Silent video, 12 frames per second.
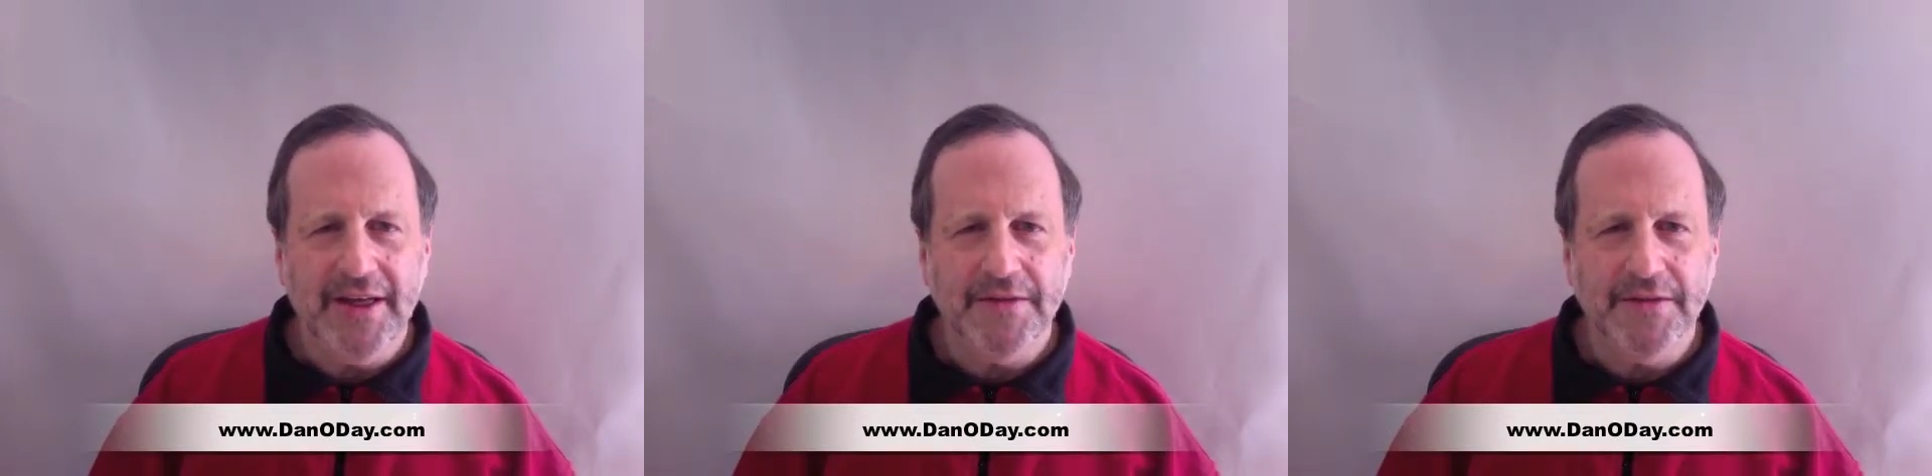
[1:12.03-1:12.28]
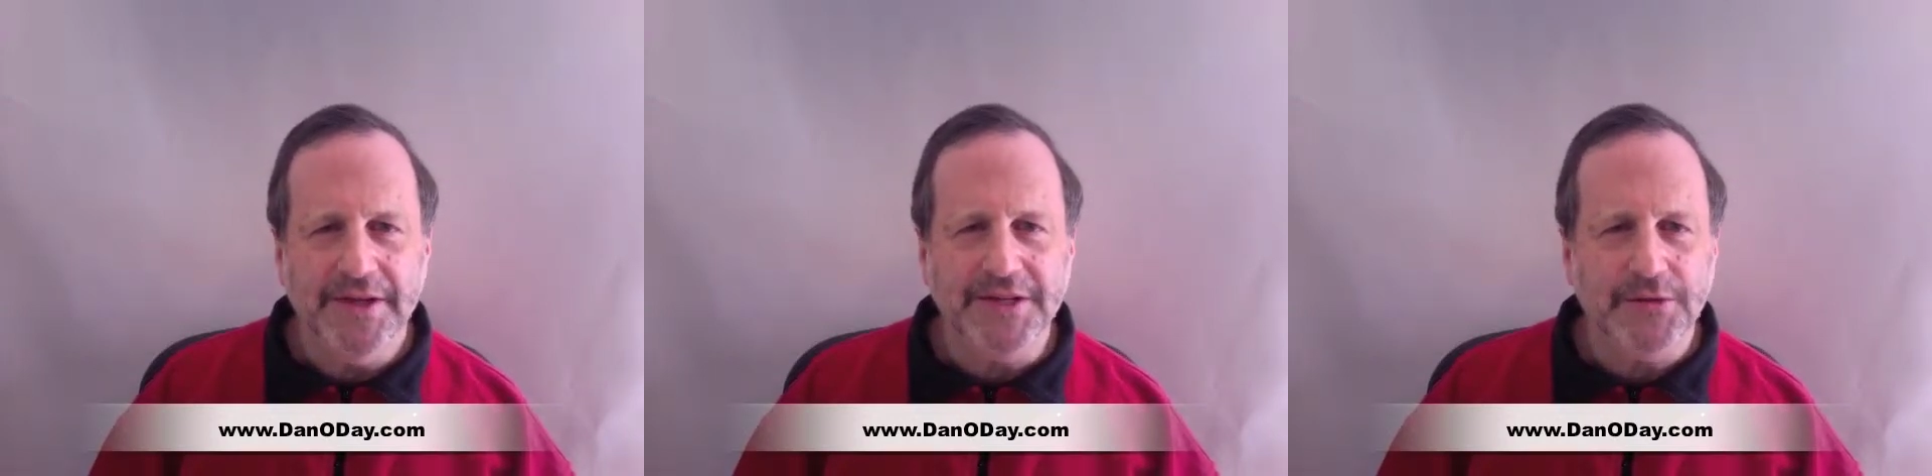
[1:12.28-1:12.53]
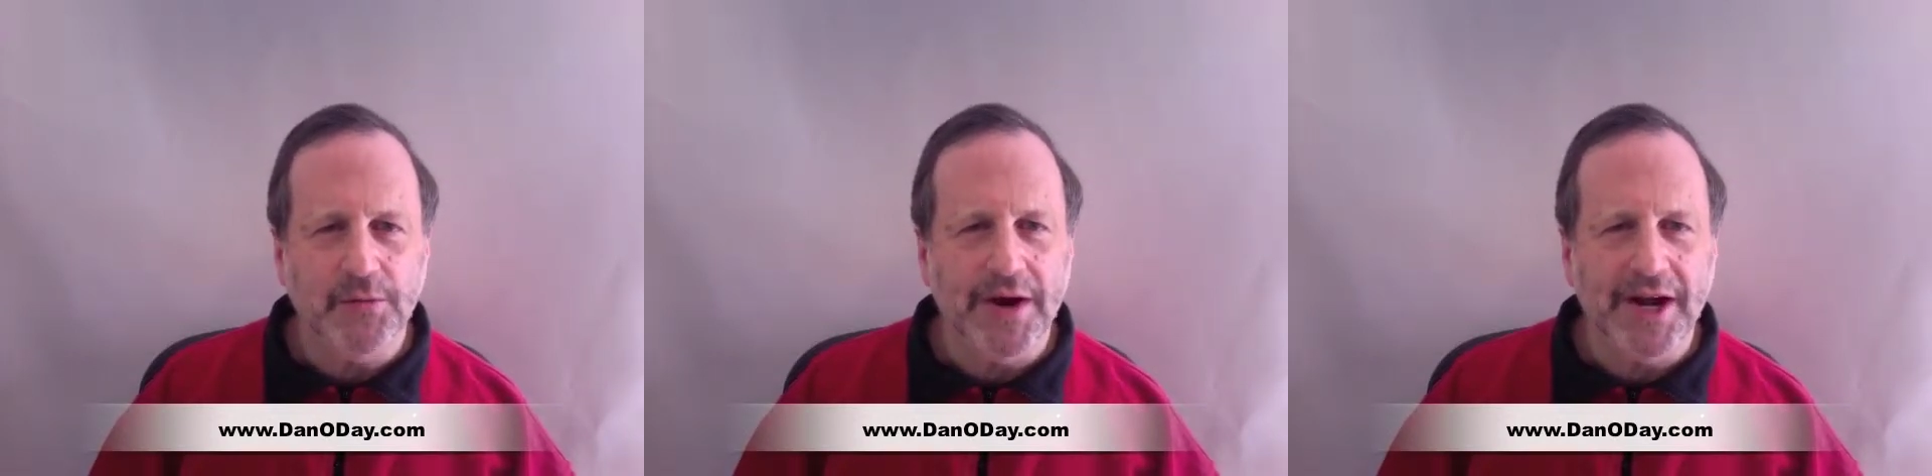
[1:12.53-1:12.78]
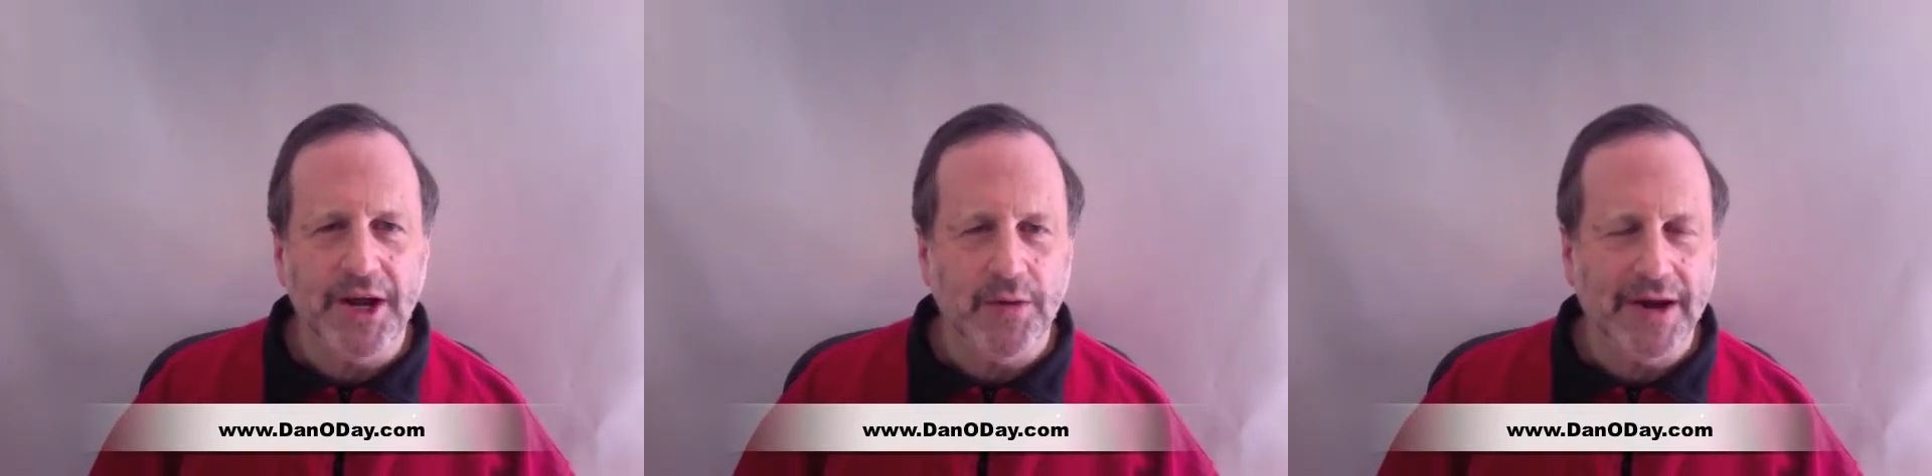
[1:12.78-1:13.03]
This
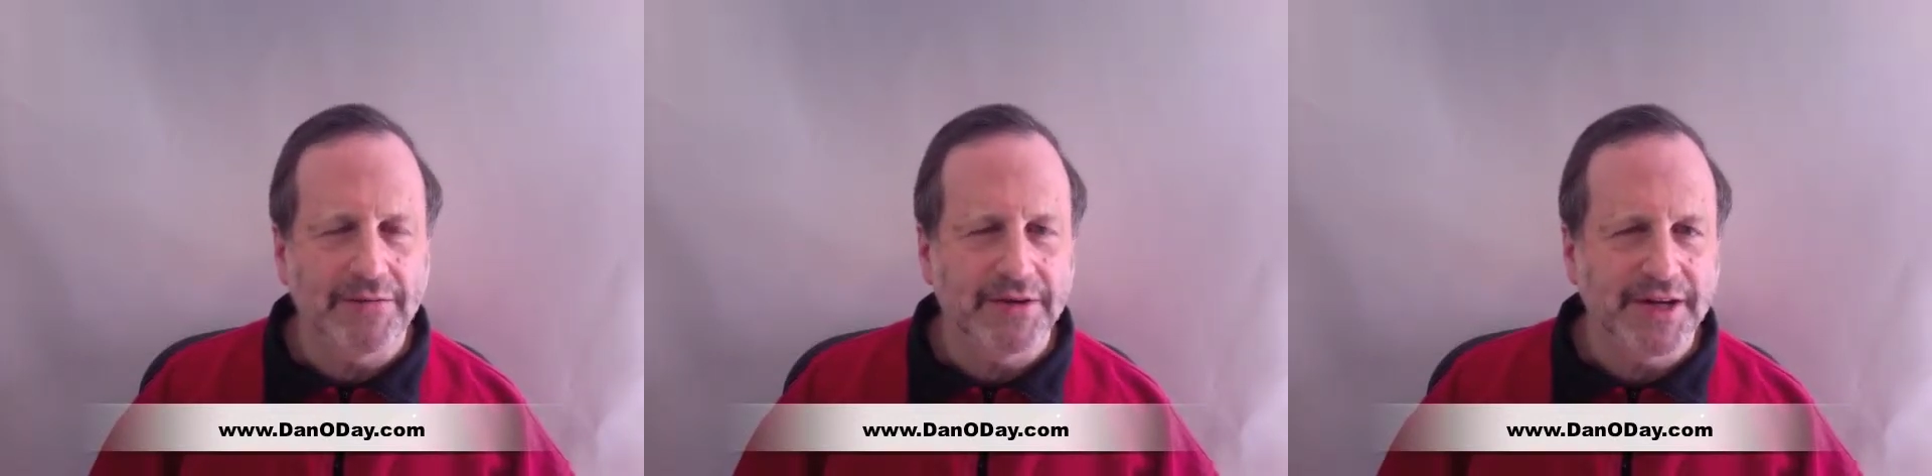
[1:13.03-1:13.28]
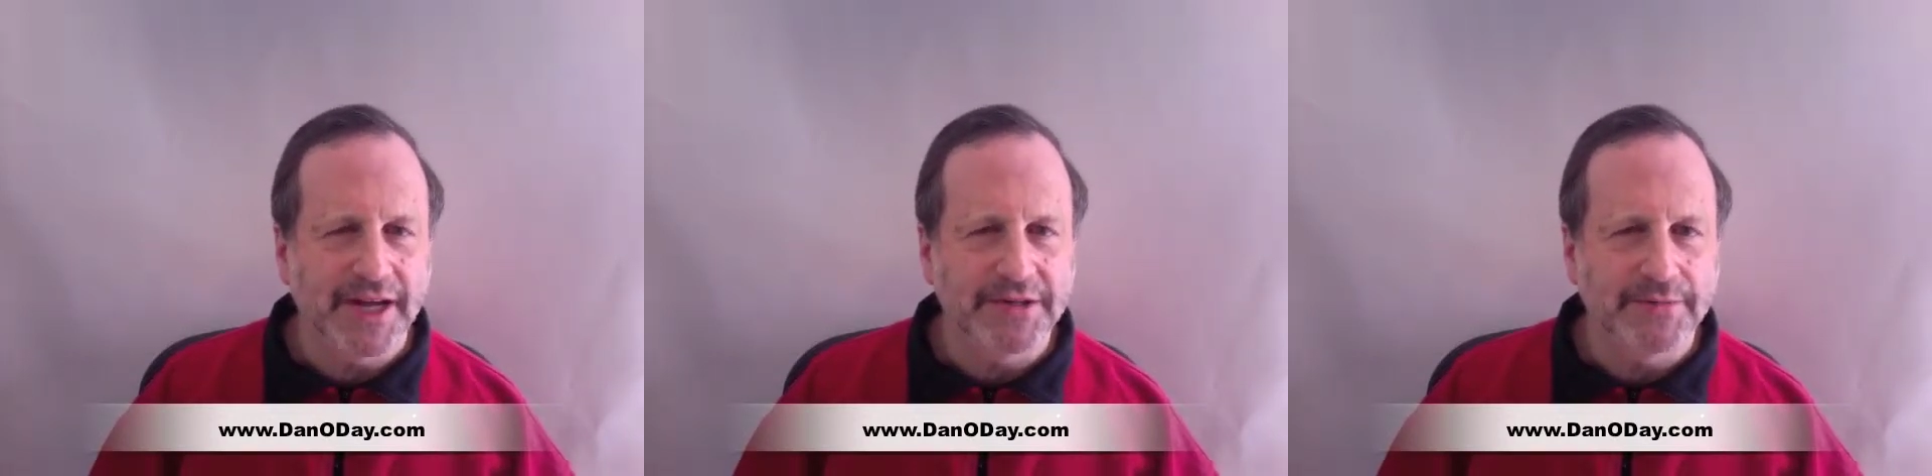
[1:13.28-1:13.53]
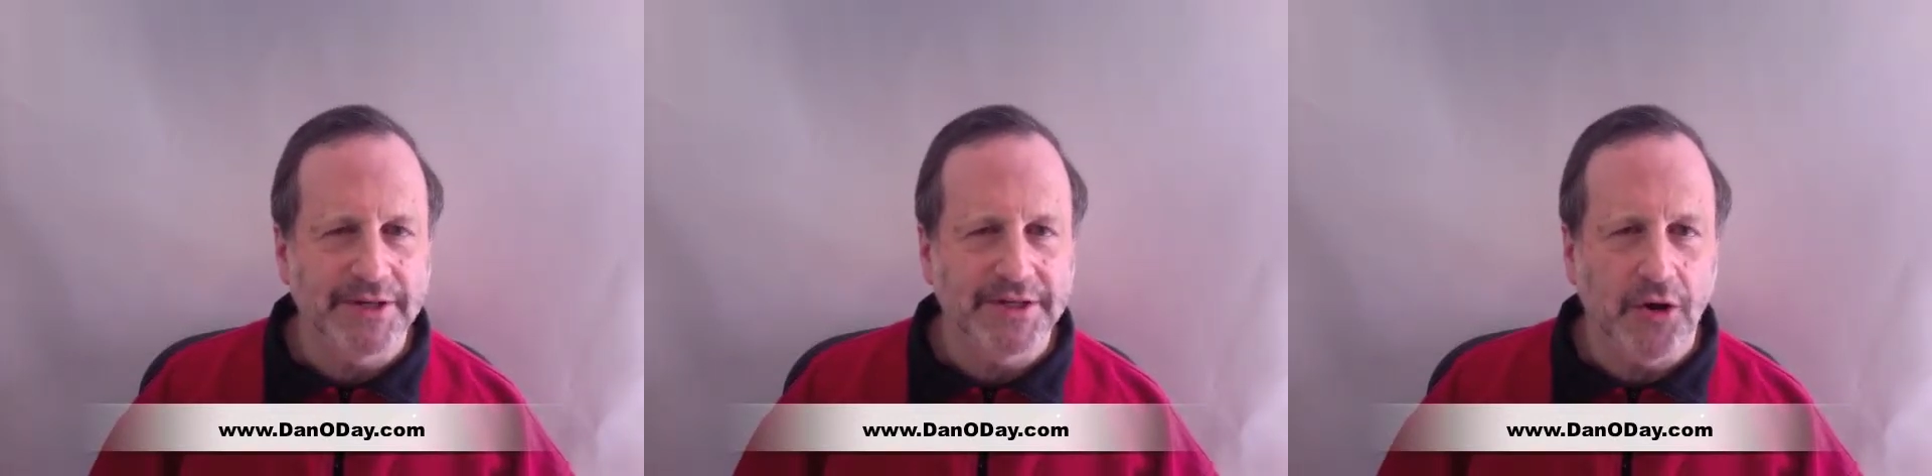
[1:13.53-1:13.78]
radio advertisement's